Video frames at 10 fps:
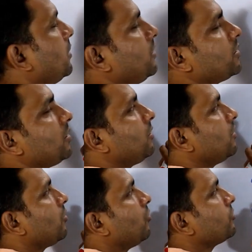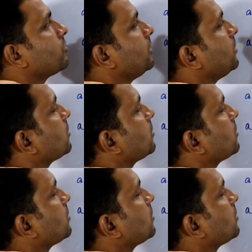It's a consonant